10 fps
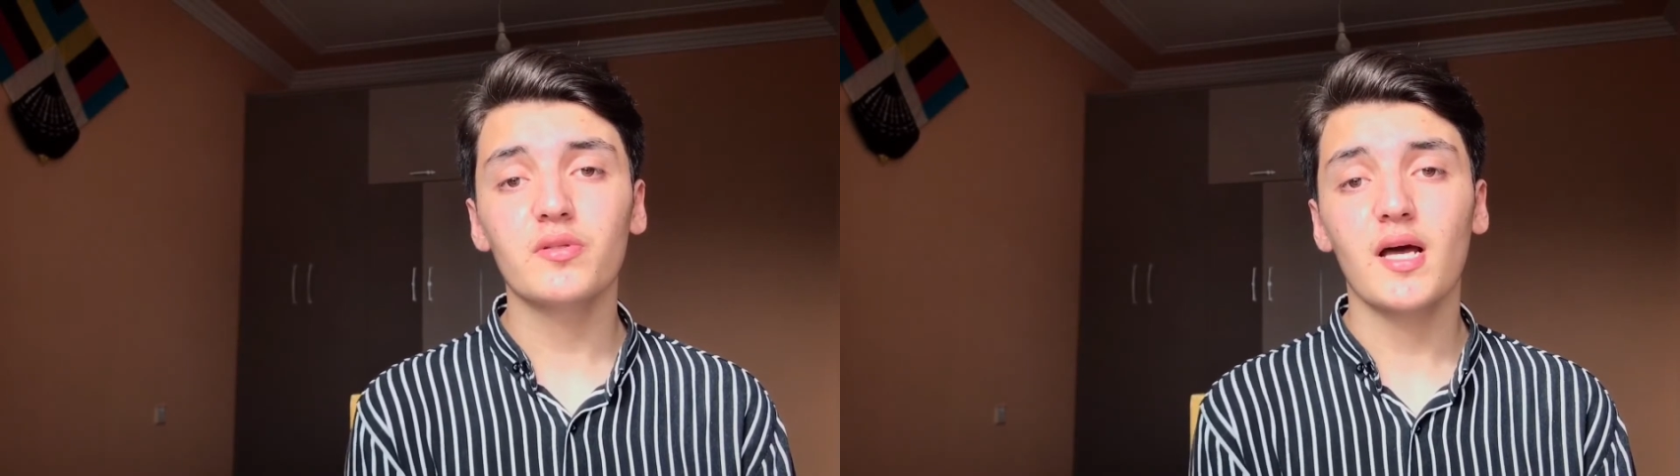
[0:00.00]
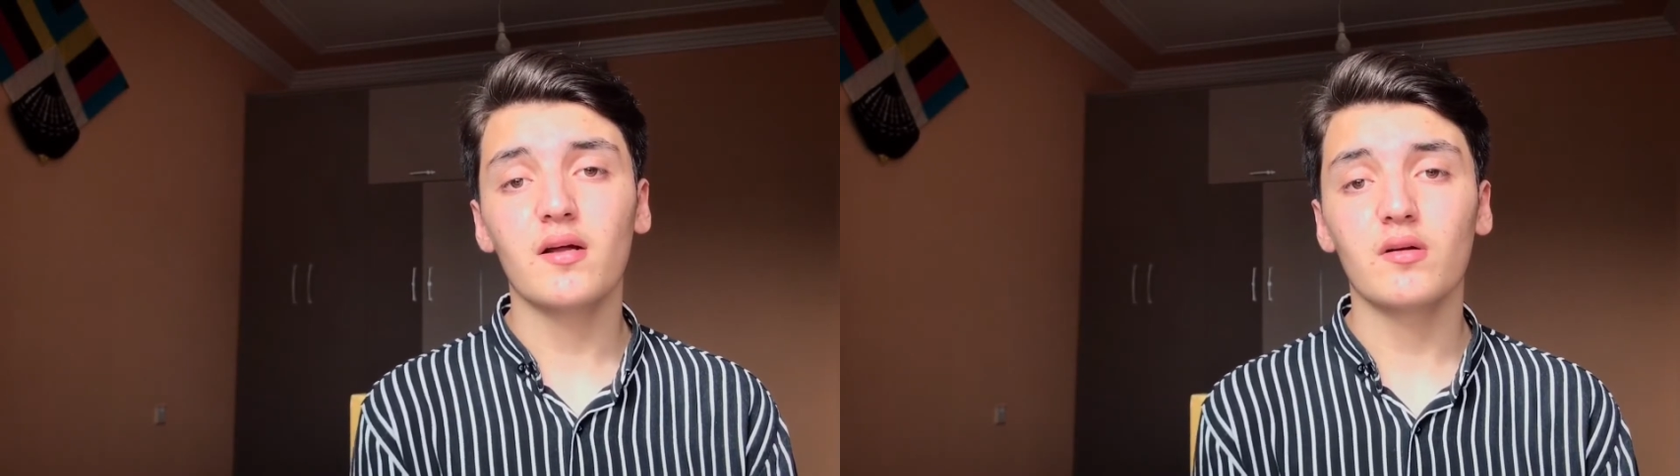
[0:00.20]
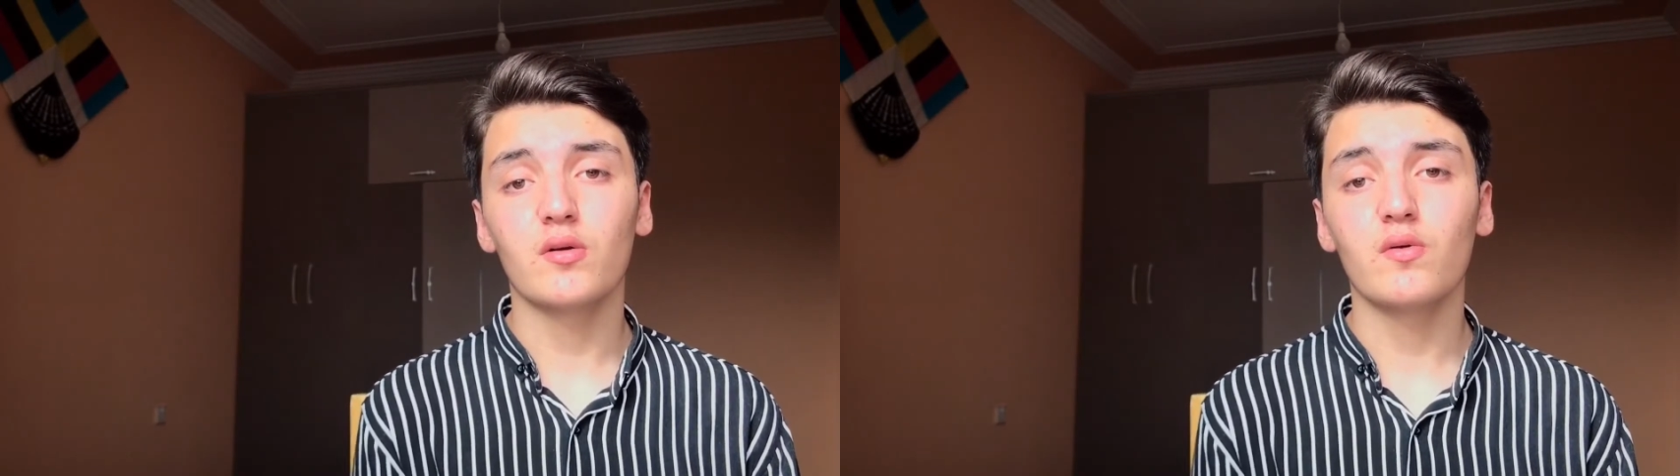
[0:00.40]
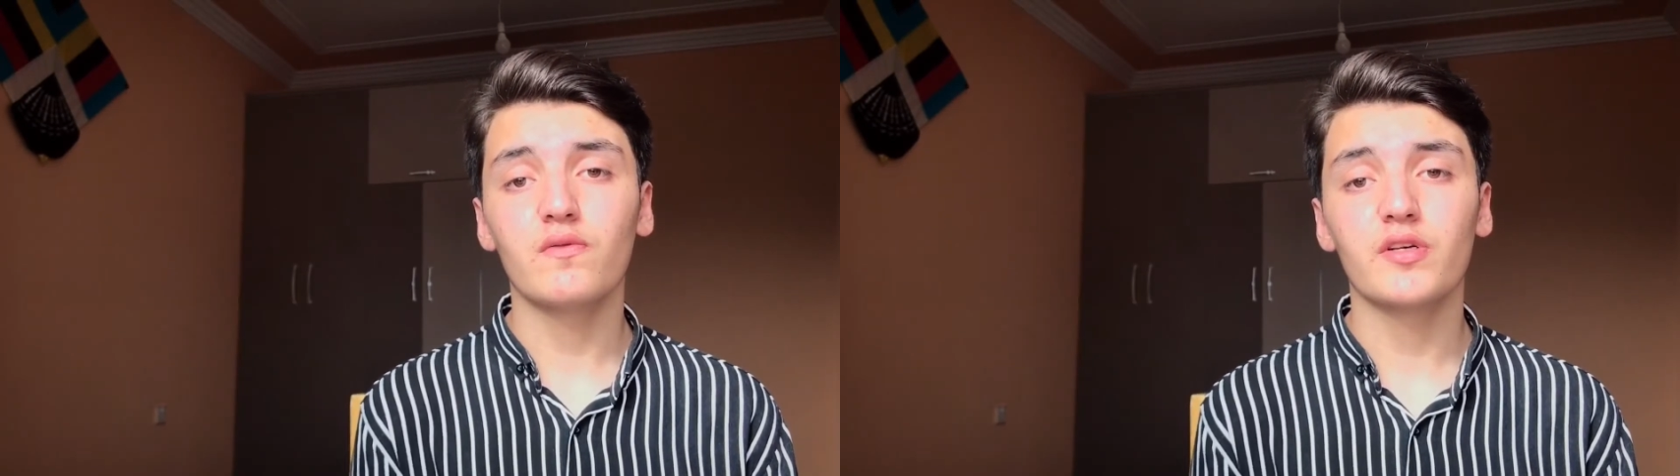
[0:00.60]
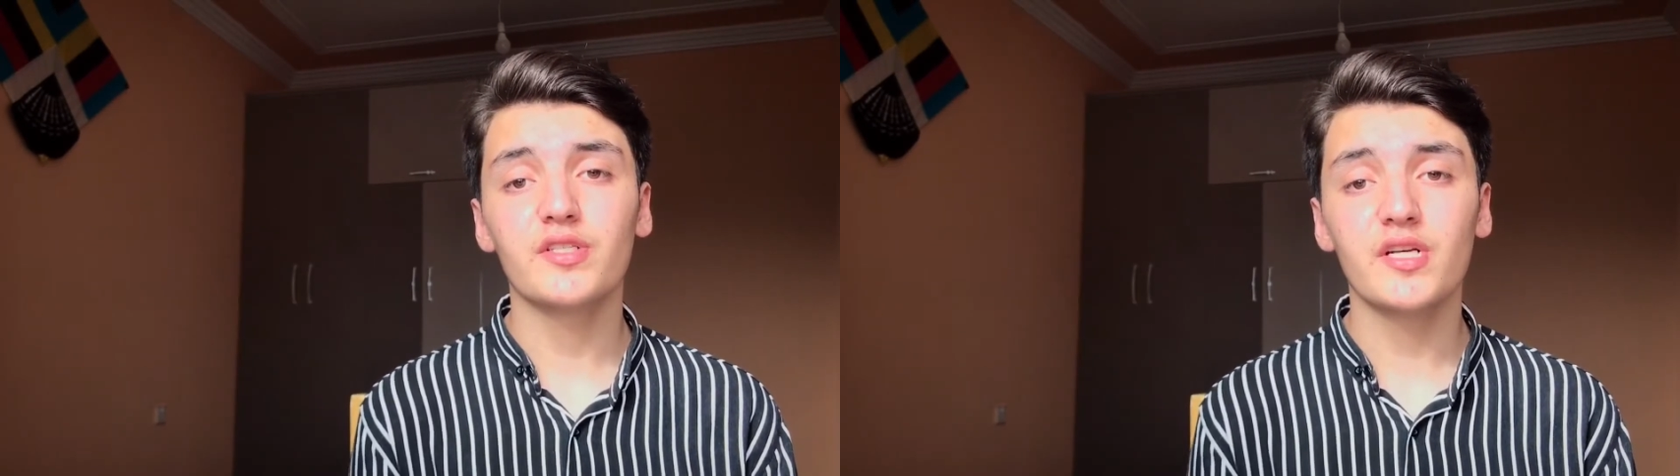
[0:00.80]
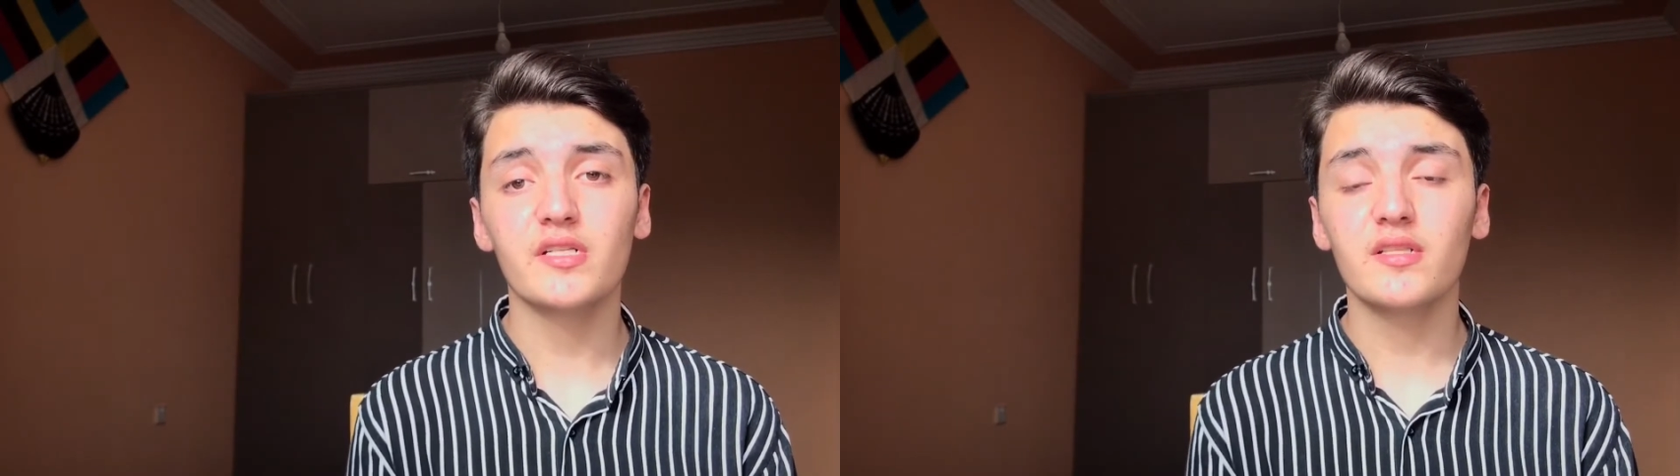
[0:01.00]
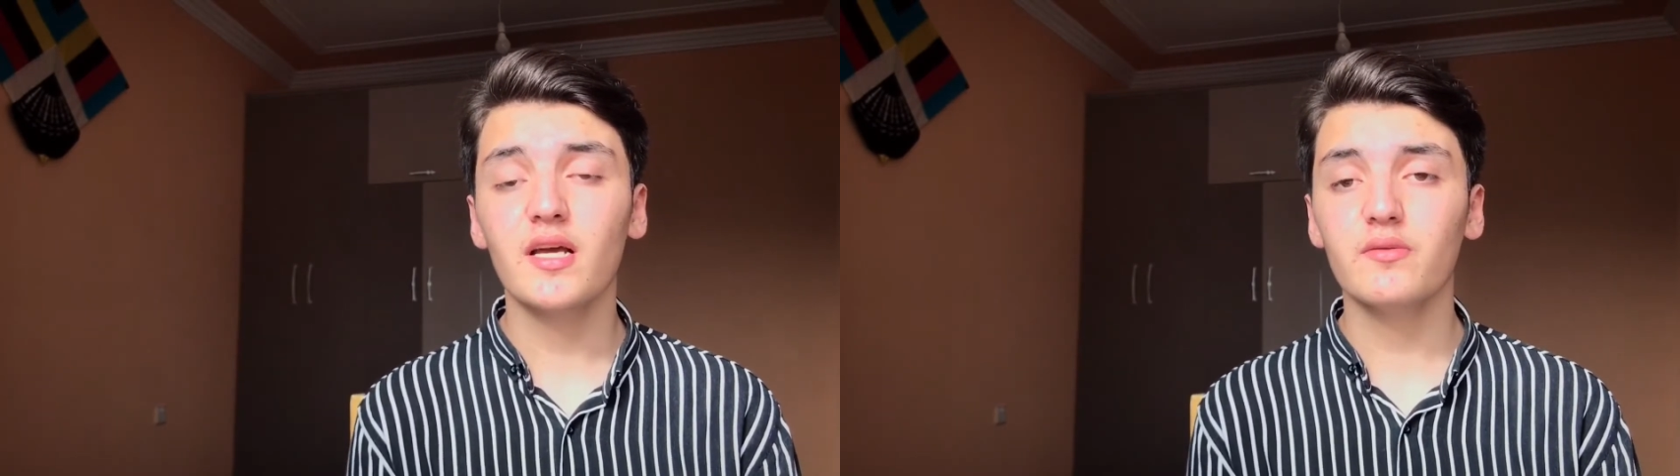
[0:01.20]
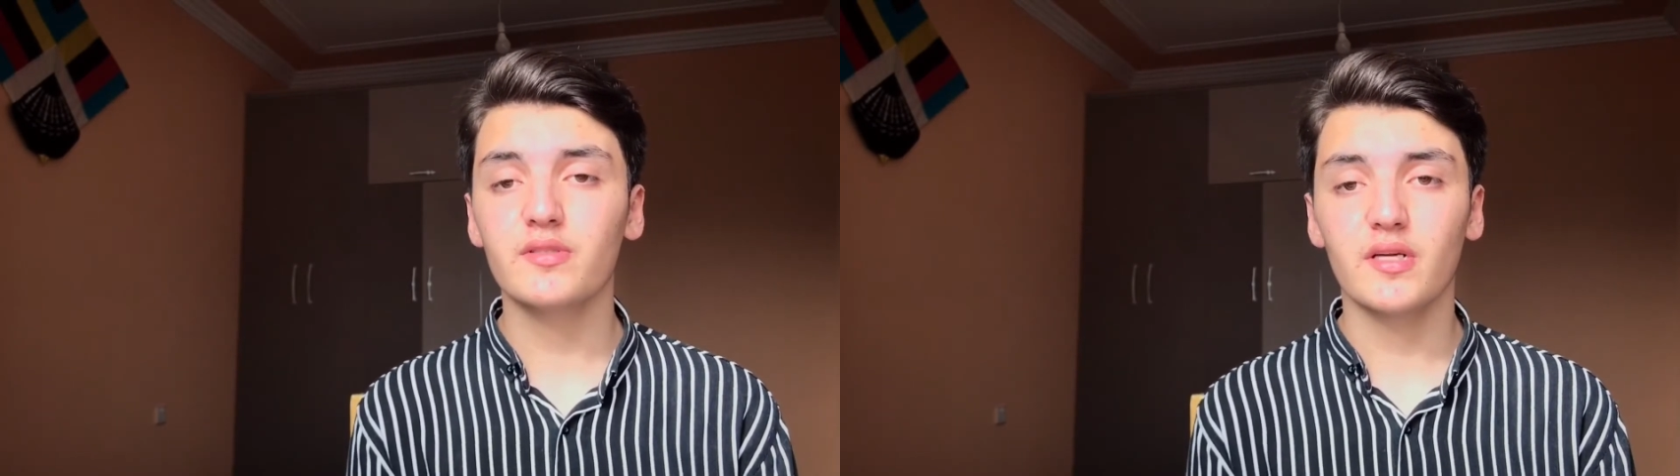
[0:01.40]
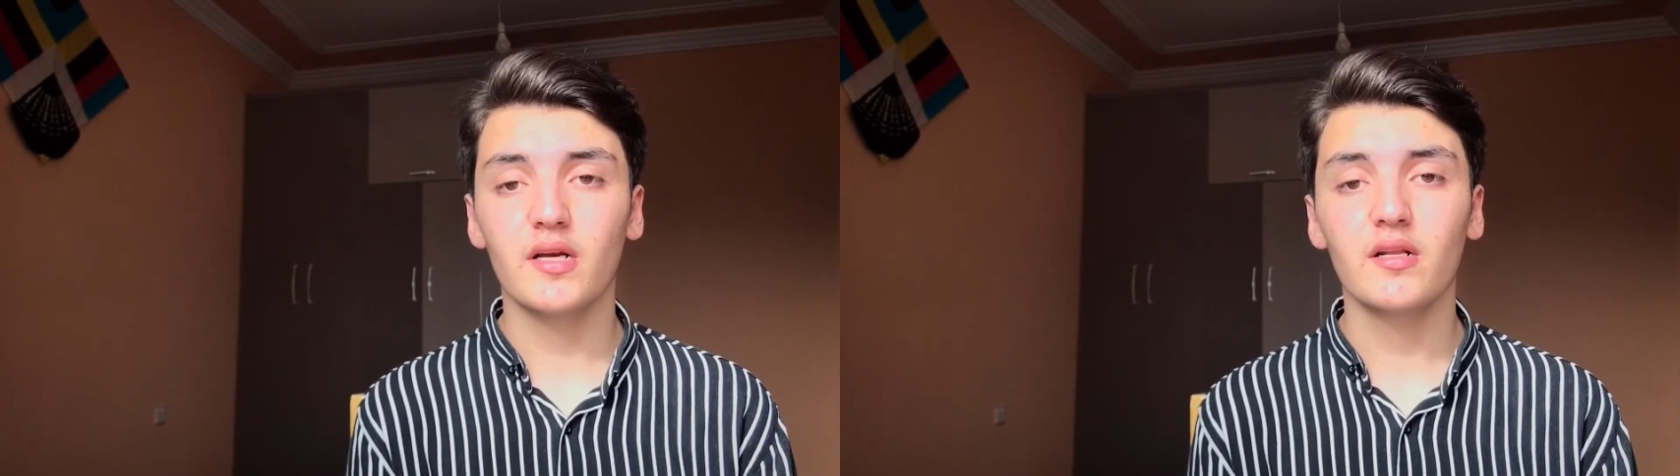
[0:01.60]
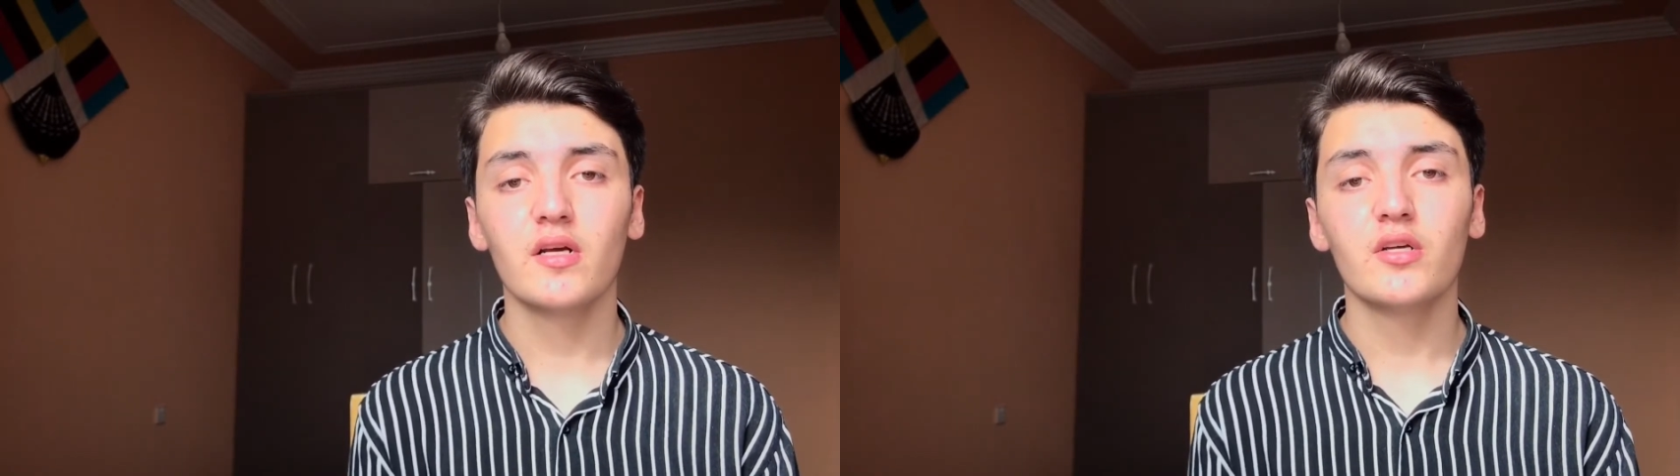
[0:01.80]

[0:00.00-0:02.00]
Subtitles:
down and hover just outside.